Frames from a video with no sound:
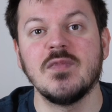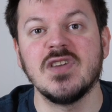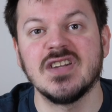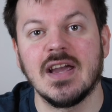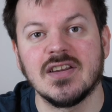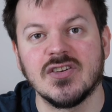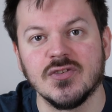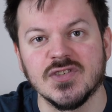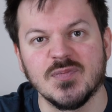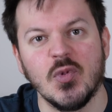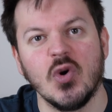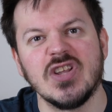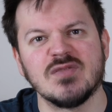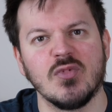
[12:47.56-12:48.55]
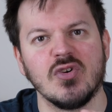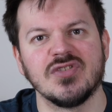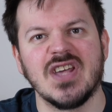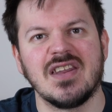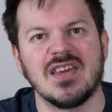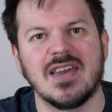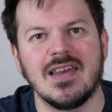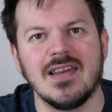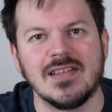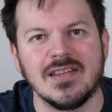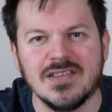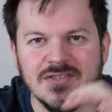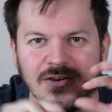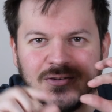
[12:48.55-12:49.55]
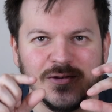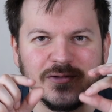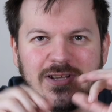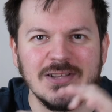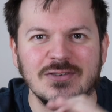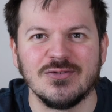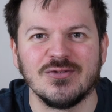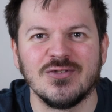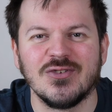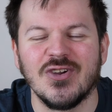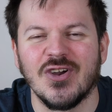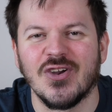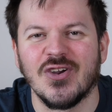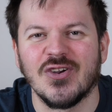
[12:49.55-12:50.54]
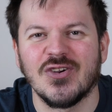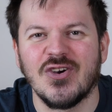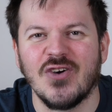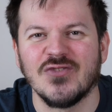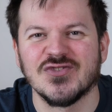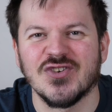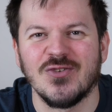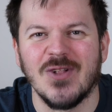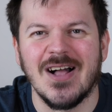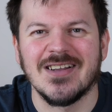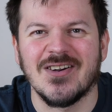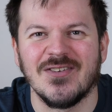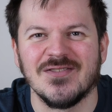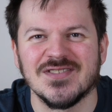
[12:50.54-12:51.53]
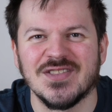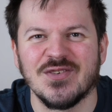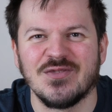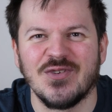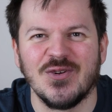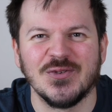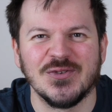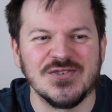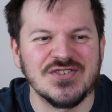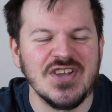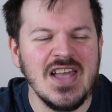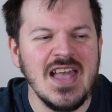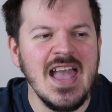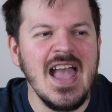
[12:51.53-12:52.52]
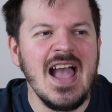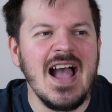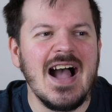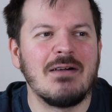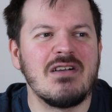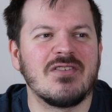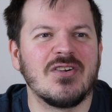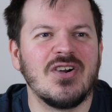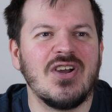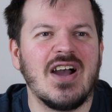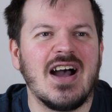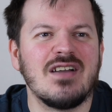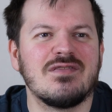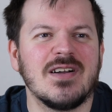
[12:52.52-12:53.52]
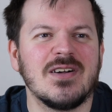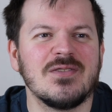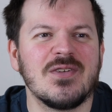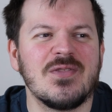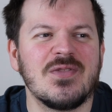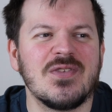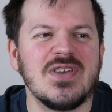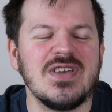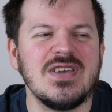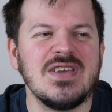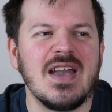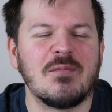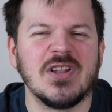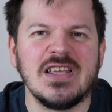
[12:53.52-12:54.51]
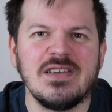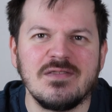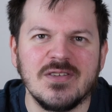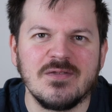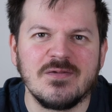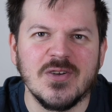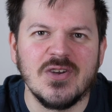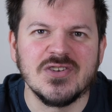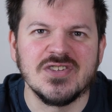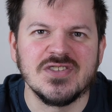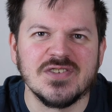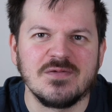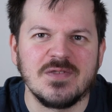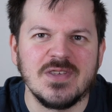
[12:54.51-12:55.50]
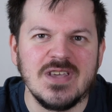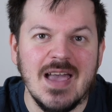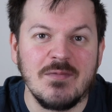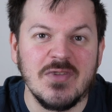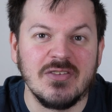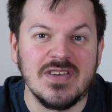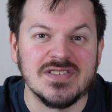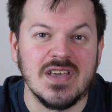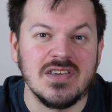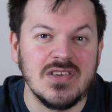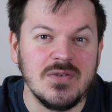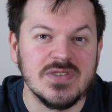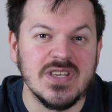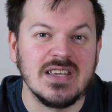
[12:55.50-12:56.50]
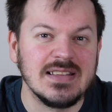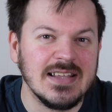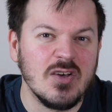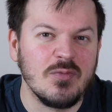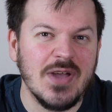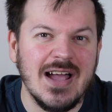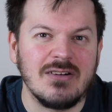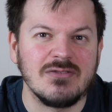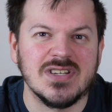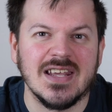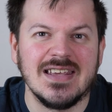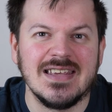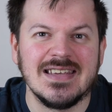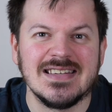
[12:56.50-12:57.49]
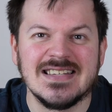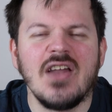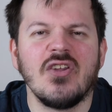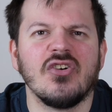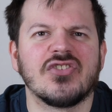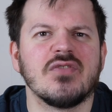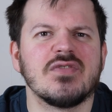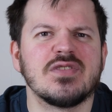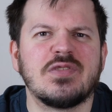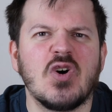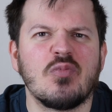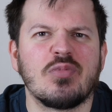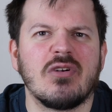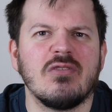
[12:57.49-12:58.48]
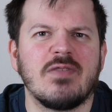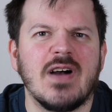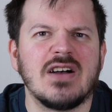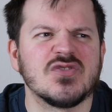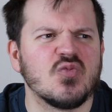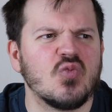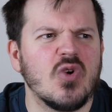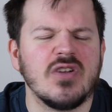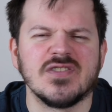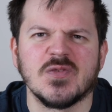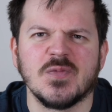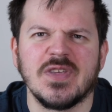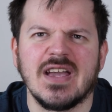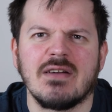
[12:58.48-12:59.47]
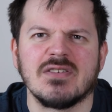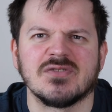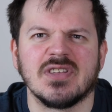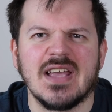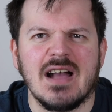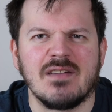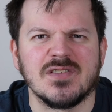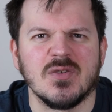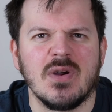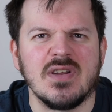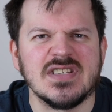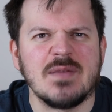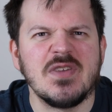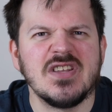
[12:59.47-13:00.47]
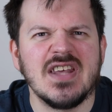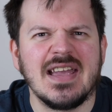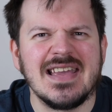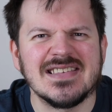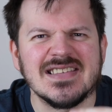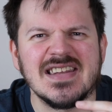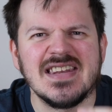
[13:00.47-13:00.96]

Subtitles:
EmuDeck does, but it's more dedicated and it's got lovely little console icons in the folders. However, I felt that I believe the versions of the emulators they're using a little bit outdated, and also the default profiles weren't something I was really after, whereas EmuDeck is a